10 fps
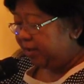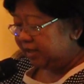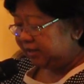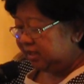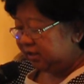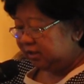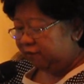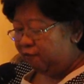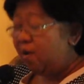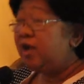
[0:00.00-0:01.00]
presence
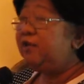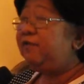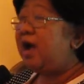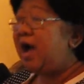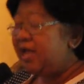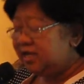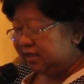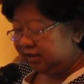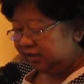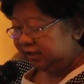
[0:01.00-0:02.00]
of one of the
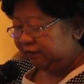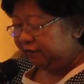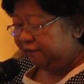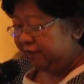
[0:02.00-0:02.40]
icons in the